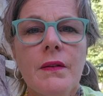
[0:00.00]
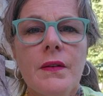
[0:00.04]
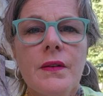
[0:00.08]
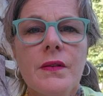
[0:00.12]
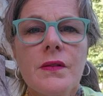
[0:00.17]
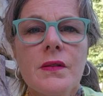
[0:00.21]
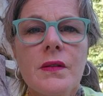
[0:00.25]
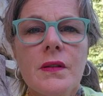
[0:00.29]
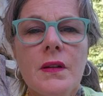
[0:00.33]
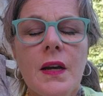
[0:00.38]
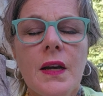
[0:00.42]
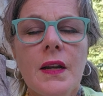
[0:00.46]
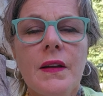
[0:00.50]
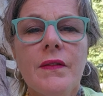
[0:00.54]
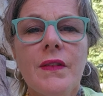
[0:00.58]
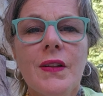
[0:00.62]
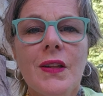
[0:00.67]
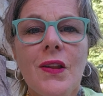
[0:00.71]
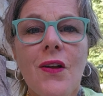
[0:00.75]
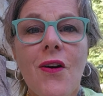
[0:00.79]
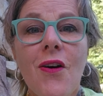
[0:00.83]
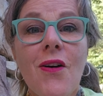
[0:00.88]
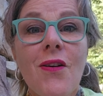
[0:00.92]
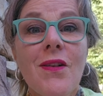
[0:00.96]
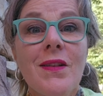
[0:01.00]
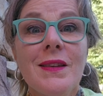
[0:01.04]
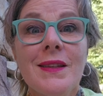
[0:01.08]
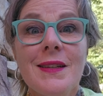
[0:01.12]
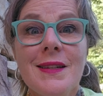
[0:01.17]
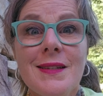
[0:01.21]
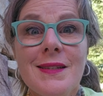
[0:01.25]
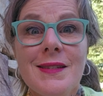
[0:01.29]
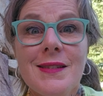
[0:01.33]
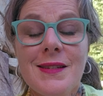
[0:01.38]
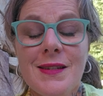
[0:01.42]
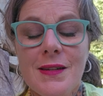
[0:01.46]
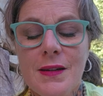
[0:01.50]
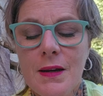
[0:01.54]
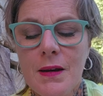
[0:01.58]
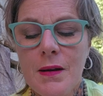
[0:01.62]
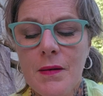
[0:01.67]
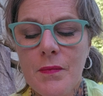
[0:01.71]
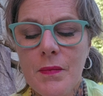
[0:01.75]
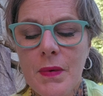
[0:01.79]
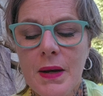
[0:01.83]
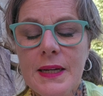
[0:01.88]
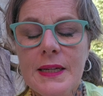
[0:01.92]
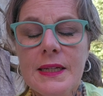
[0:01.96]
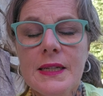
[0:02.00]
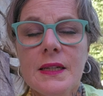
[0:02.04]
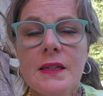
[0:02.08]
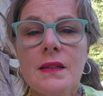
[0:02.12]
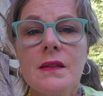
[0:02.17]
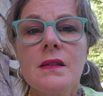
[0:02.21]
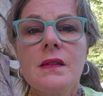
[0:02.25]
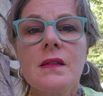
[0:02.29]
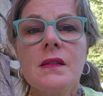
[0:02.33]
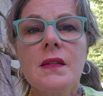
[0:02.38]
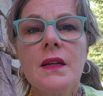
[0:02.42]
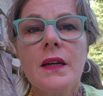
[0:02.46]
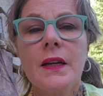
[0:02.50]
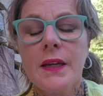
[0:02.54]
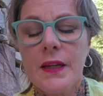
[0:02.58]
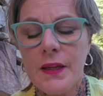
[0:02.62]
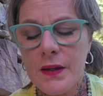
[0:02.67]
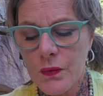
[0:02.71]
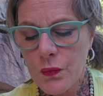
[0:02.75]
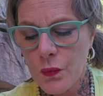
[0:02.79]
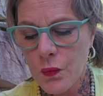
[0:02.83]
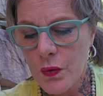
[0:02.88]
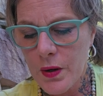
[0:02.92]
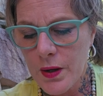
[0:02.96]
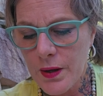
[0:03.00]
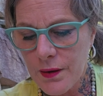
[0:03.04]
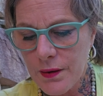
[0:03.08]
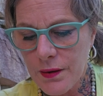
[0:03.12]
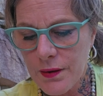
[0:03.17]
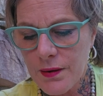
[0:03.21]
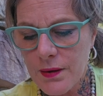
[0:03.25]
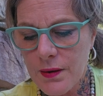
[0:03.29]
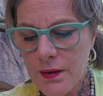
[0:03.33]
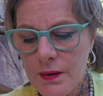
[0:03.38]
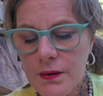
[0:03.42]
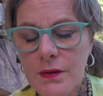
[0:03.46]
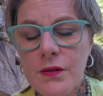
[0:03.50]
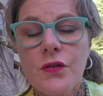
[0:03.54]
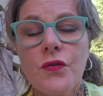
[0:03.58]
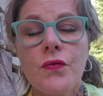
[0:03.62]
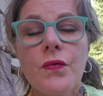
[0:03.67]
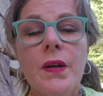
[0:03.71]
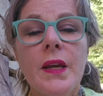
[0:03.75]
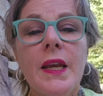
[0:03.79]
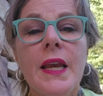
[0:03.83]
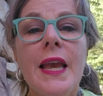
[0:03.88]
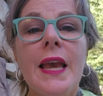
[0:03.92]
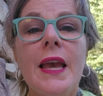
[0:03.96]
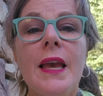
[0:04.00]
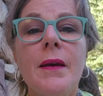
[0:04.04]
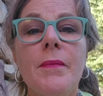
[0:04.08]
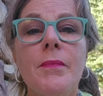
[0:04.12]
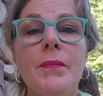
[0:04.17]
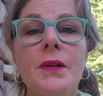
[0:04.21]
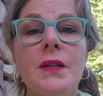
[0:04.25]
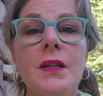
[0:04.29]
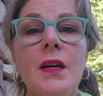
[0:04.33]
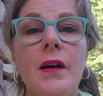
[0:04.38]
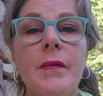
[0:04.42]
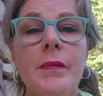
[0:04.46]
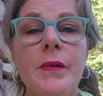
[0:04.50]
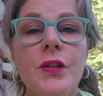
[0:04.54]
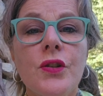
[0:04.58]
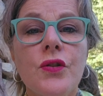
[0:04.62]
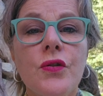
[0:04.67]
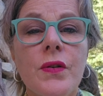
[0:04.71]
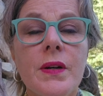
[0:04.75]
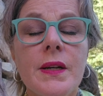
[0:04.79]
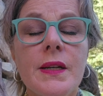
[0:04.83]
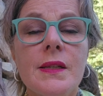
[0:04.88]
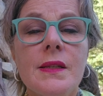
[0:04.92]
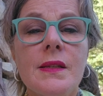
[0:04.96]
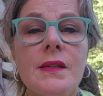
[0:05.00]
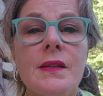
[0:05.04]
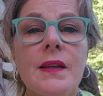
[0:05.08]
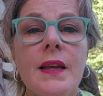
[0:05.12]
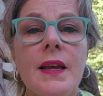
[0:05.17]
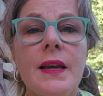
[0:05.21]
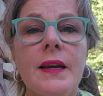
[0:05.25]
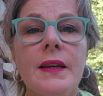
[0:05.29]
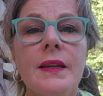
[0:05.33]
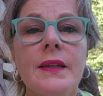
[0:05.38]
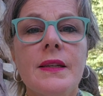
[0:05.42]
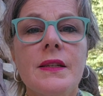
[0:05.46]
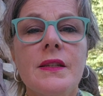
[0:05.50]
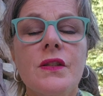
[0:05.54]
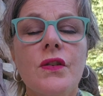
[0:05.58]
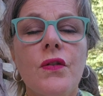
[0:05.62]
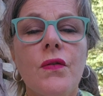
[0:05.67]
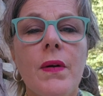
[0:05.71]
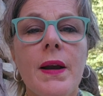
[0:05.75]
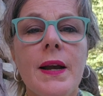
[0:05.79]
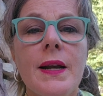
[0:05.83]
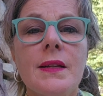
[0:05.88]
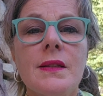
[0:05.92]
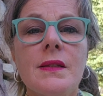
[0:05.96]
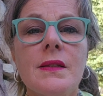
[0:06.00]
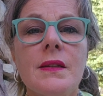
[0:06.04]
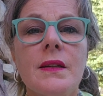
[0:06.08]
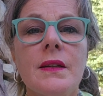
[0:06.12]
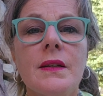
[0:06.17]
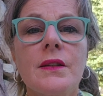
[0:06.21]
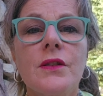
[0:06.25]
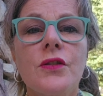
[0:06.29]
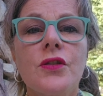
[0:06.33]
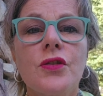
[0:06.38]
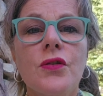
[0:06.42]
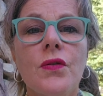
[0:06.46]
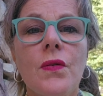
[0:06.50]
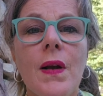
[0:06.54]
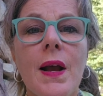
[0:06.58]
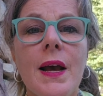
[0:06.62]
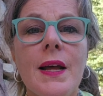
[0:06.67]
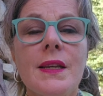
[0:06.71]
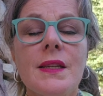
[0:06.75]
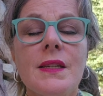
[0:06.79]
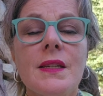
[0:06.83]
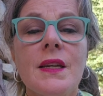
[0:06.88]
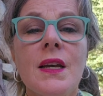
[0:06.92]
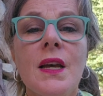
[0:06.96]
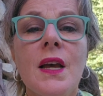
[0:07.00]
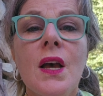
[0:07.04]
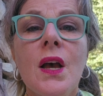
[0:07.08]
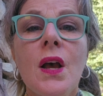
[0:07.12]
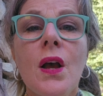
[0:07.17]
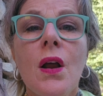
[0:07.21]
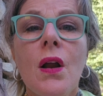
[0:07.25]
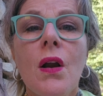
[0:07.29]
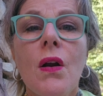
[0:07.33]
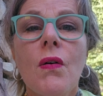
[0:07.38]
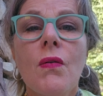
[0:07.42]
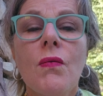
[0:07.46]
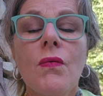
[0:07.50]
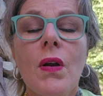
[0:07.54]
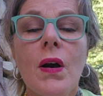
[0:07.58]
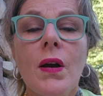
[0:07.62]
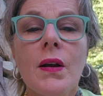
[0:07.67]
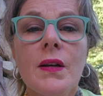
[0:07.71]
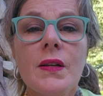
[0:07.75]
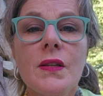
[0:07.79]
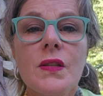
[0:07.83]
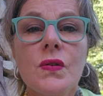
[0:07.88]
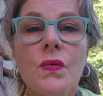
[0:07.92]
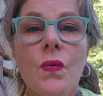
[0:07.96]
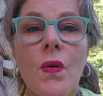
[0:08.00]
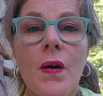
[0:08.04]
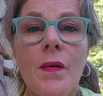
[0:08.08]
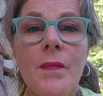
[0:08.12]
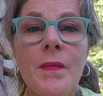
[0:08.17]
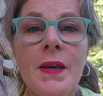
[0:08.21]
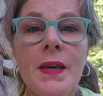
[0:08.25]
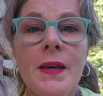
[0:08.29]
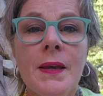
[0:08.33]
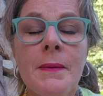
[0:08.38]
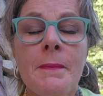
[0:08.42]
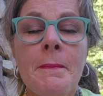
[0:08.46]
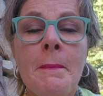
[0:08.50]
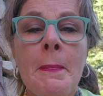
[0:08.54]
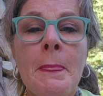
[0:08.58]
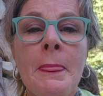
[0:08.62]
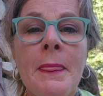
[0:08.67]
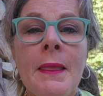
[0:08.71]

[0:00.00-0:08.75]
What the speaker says: There's kind of a long list. I did study with Sri K. Pattabhi Jois and his grandson, Sharath Rangaswamy,